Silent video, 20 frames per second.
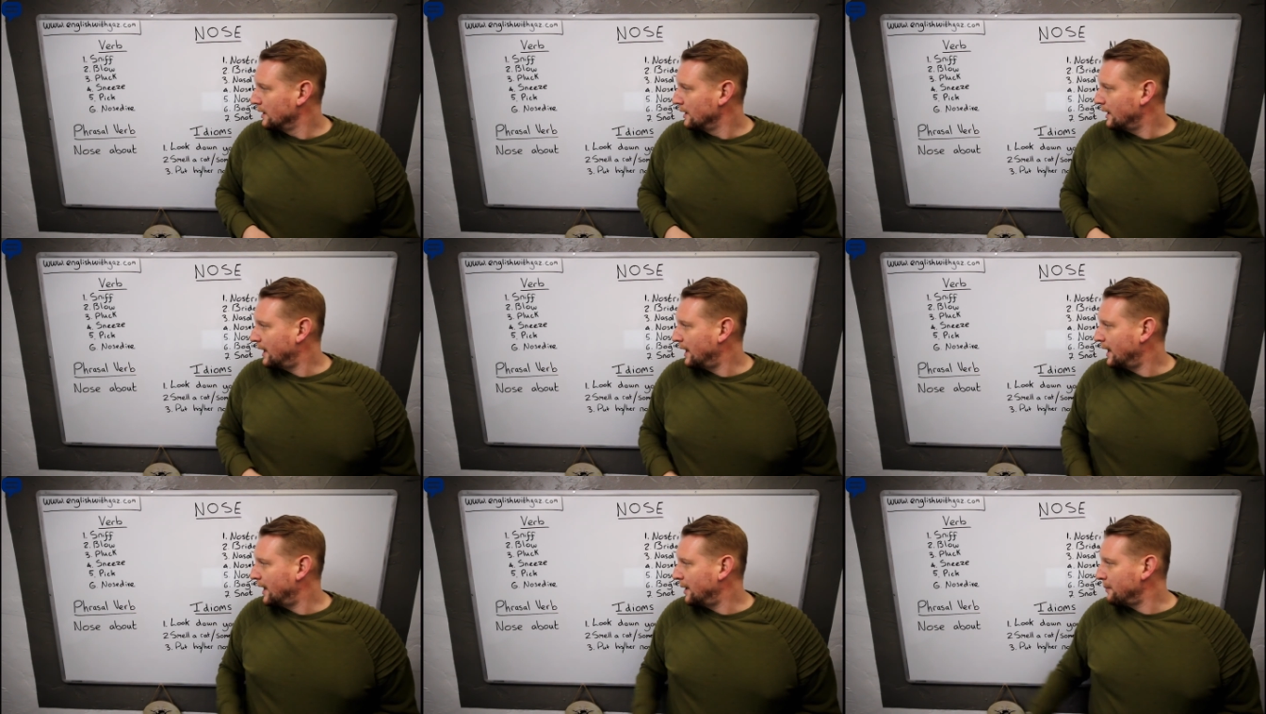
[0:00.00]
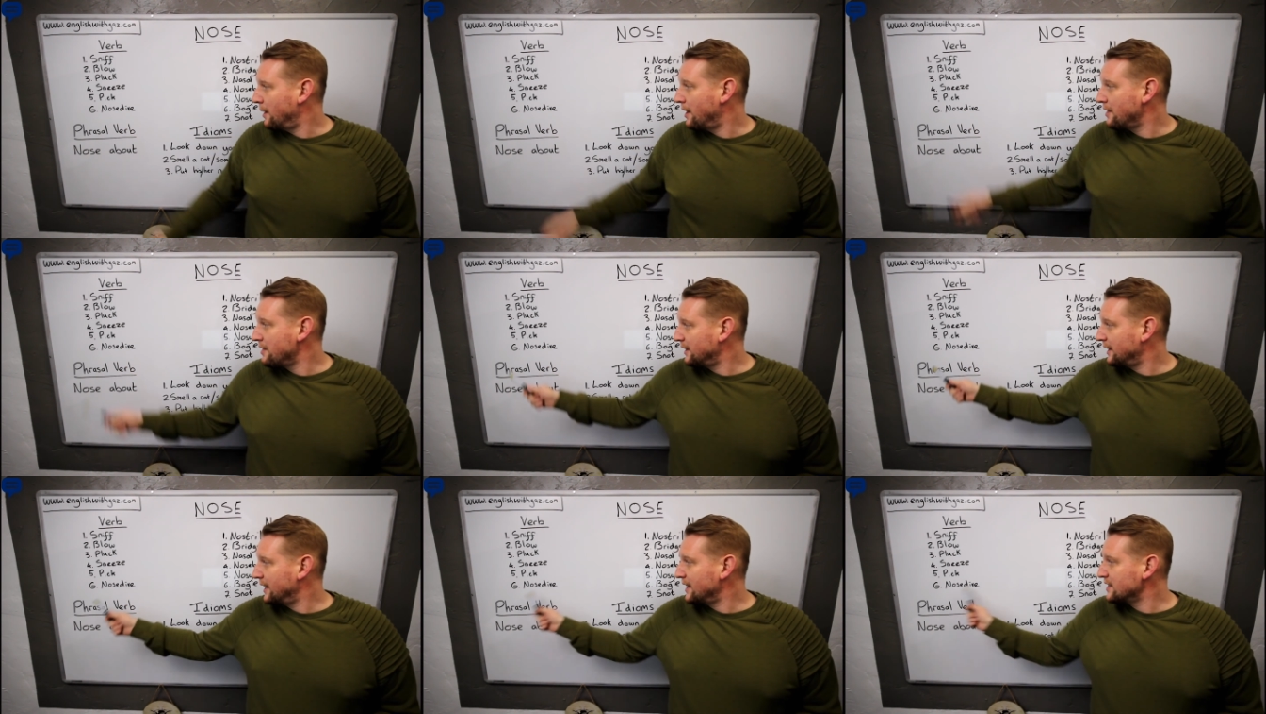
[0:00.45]
Um, and
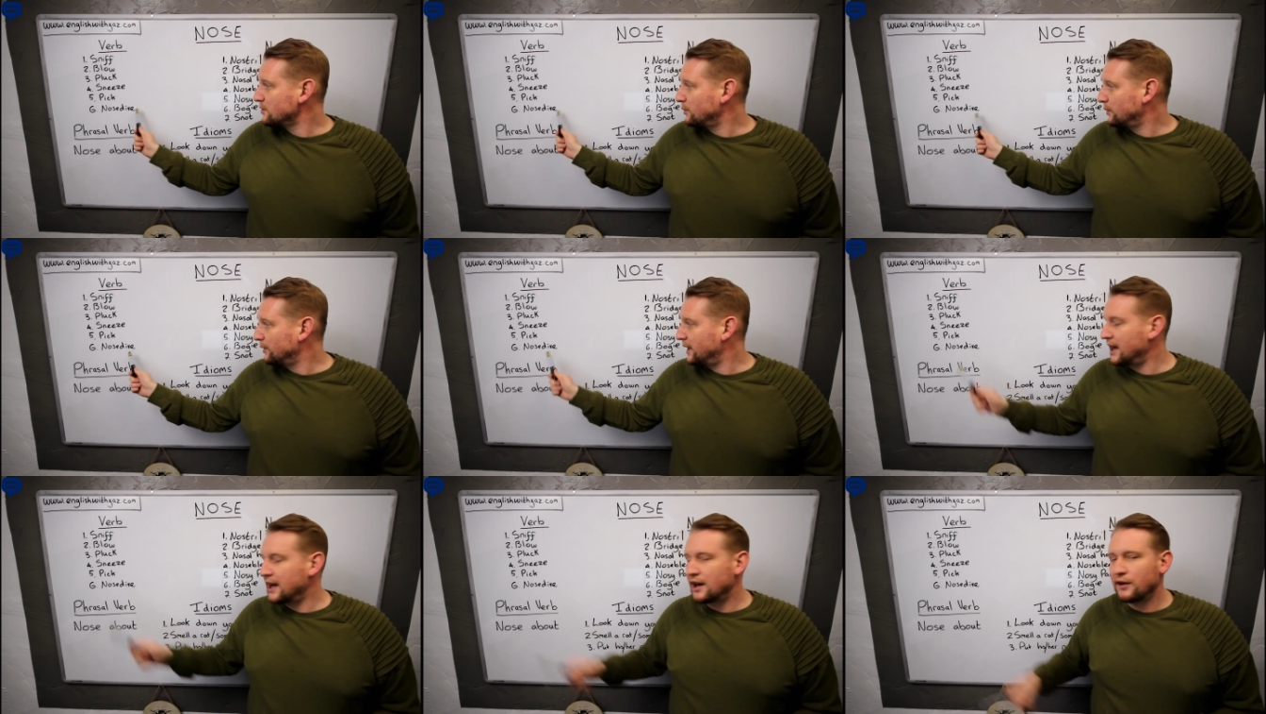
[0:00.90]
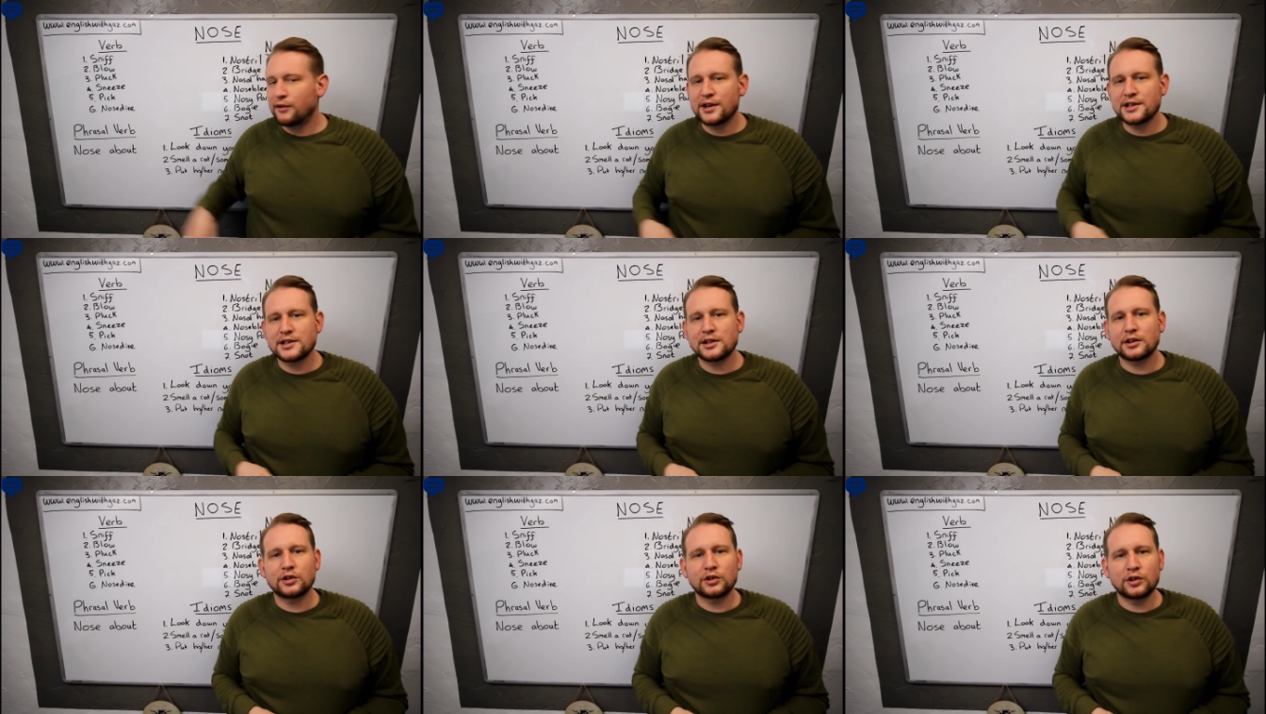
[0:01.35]
the last one here
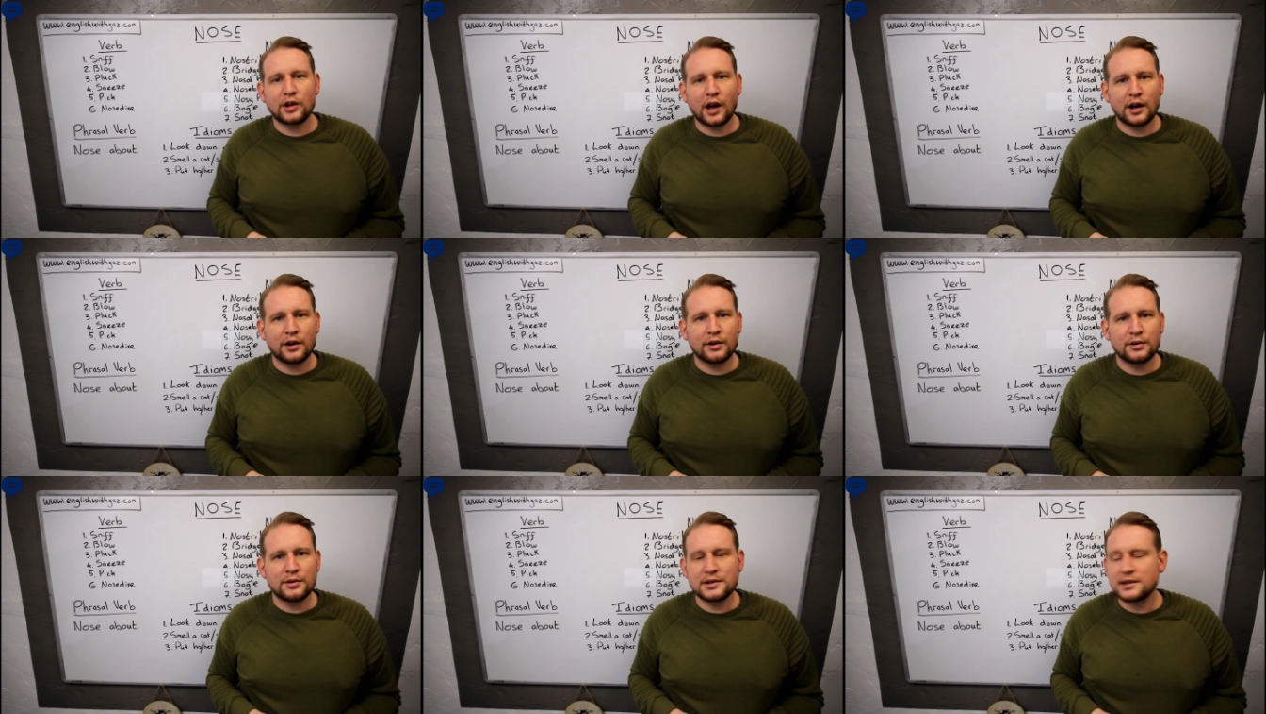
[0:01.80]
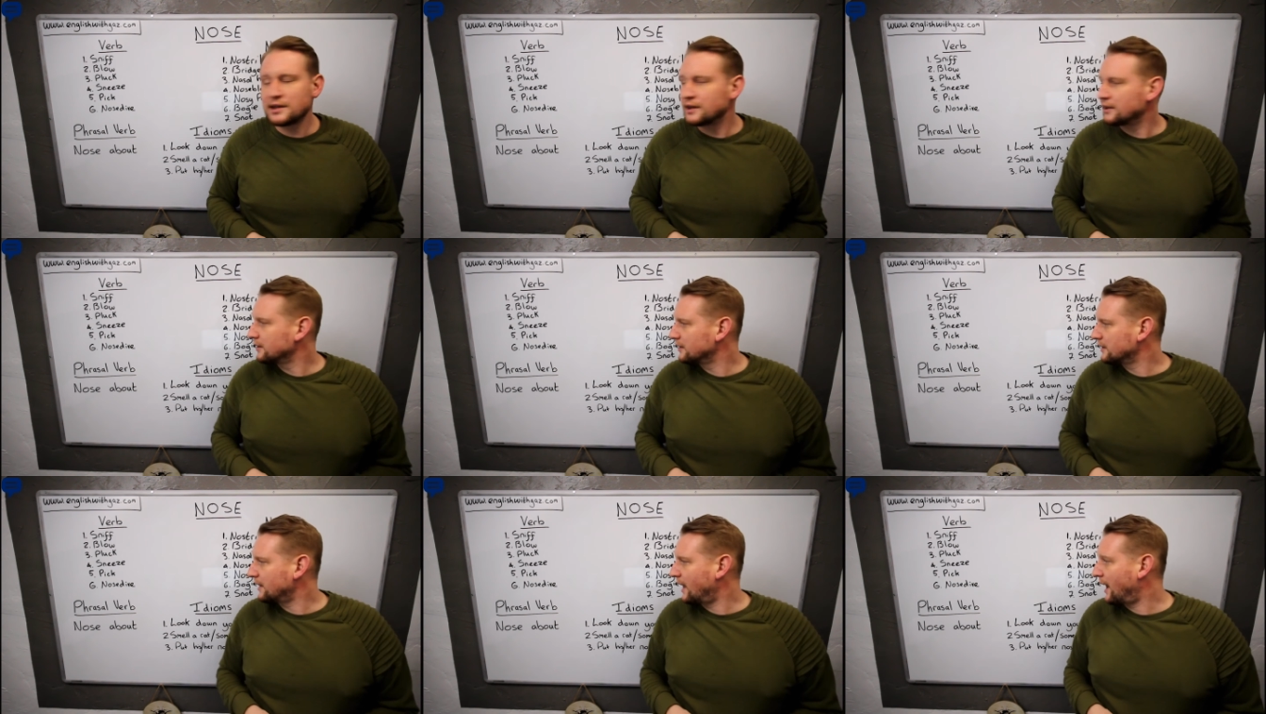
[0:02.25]
is nose
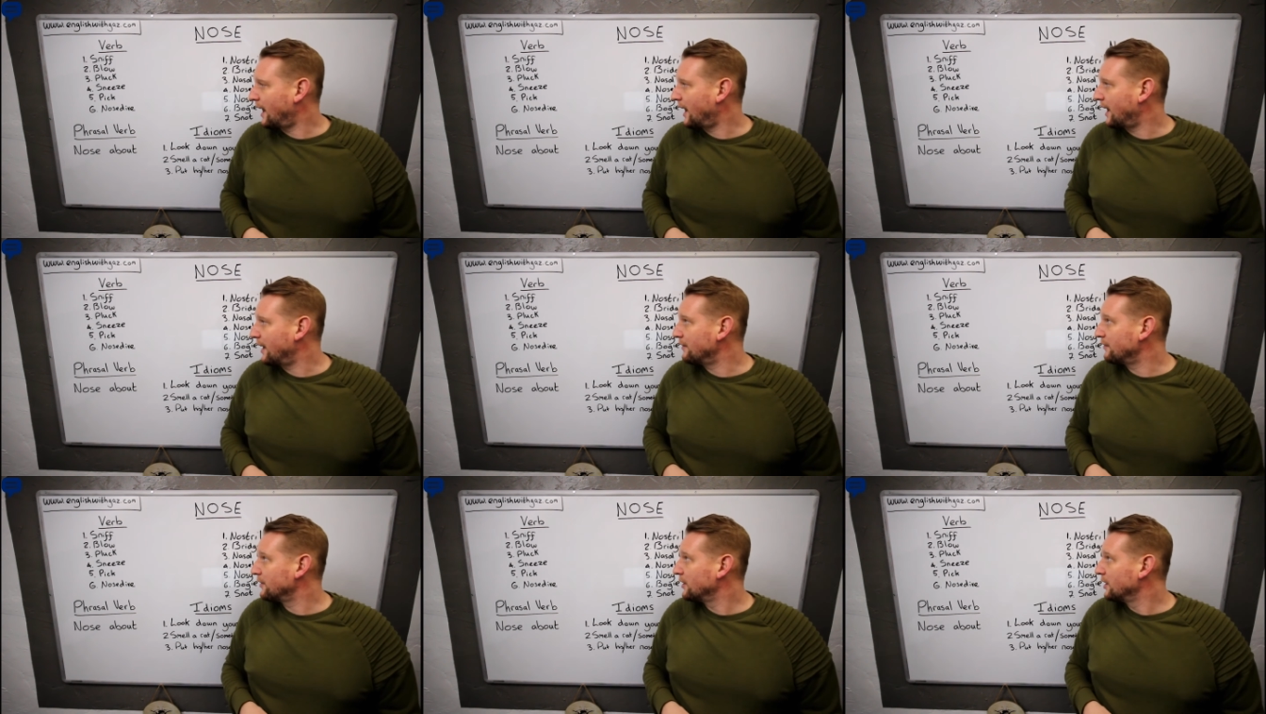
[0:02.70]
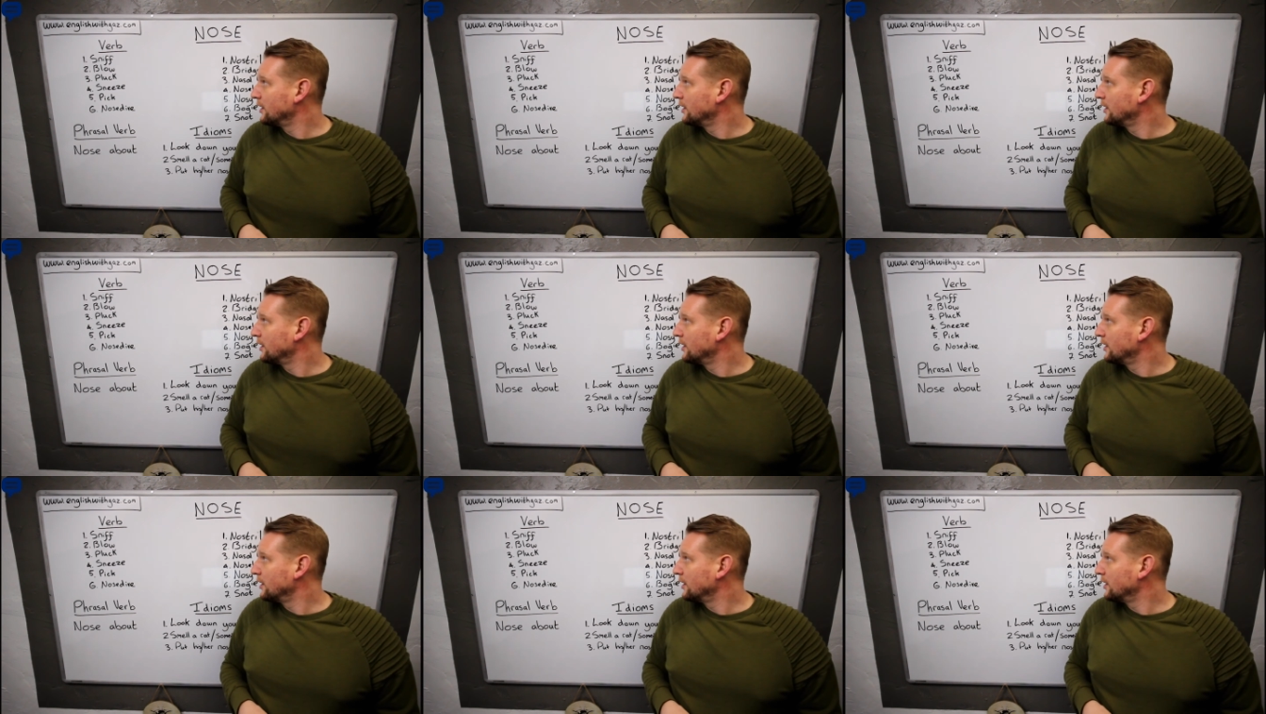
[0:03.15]
dive.